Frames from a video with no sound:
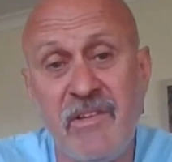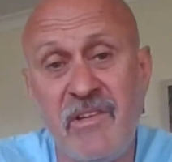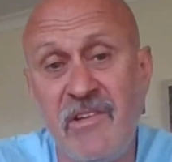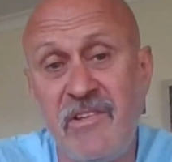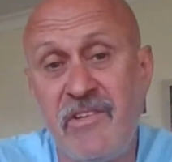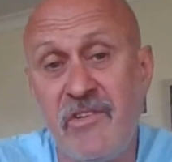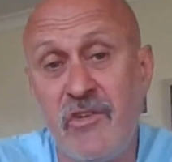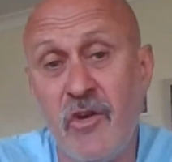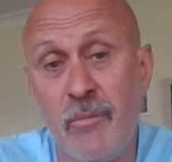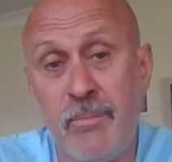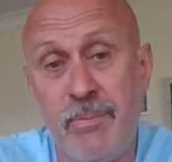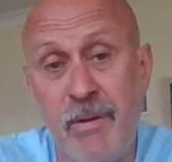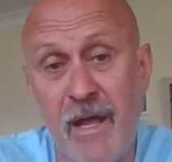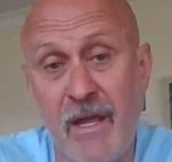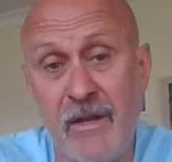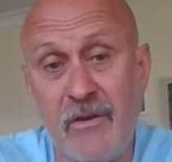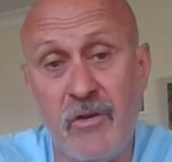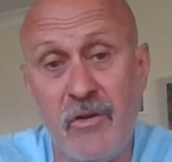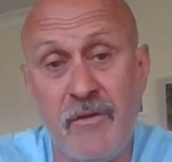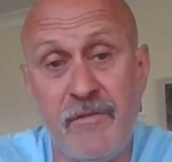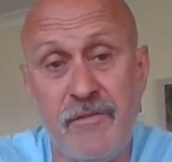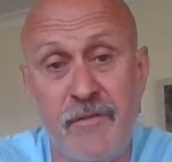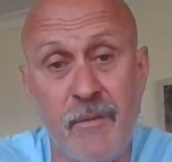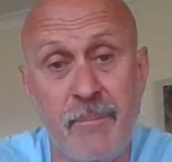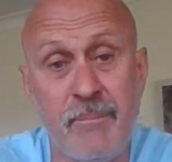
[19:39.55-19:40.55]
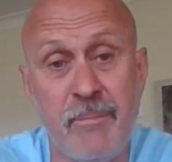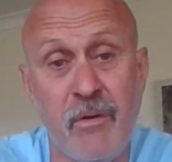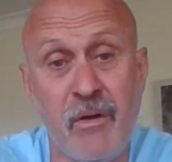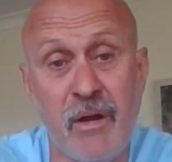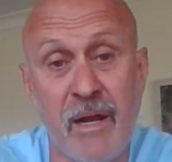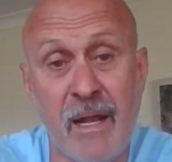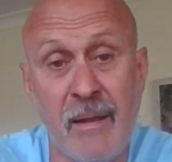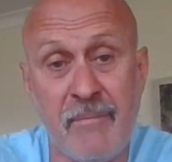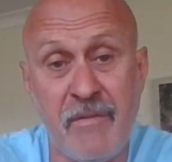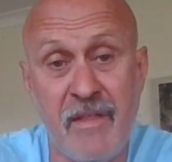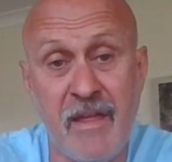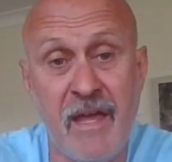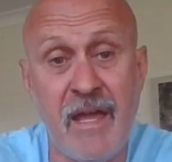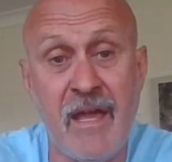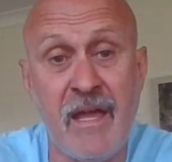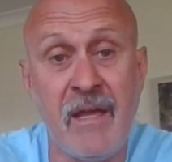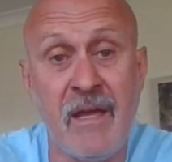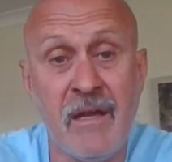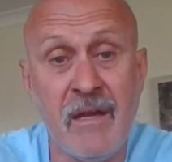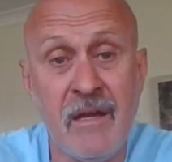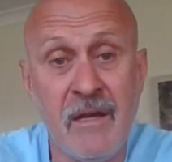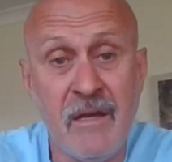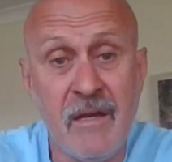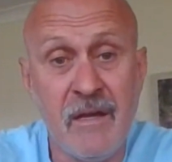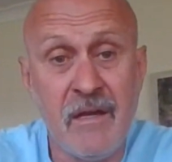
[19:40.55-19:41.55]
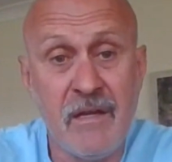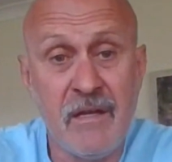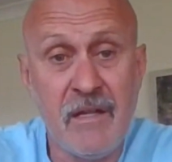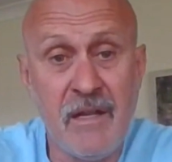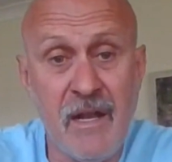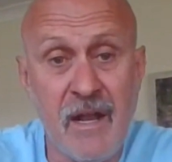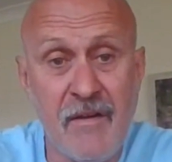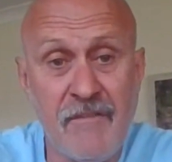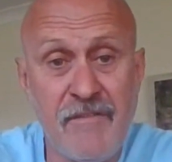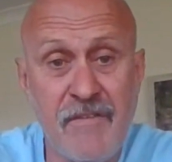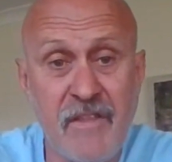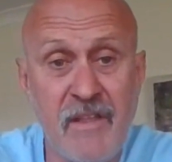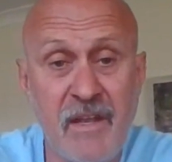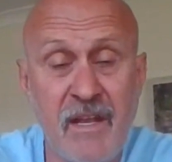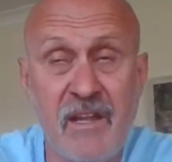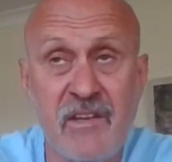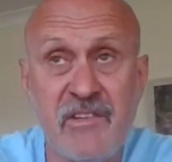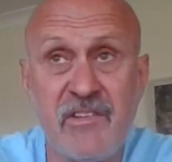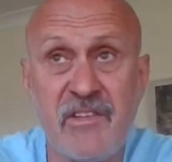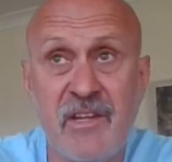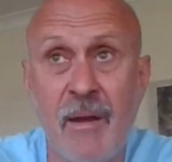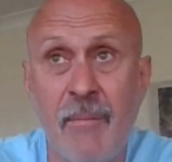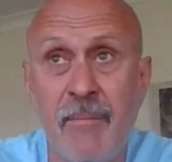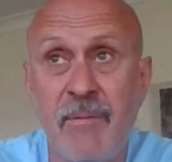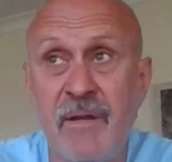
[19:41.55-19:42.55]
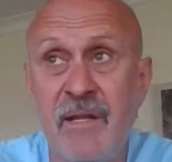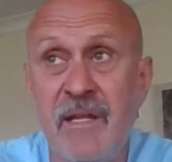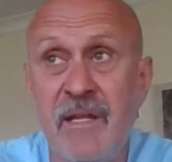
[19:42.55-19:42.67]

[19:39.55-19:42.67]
He still played good football up there, for the next couple of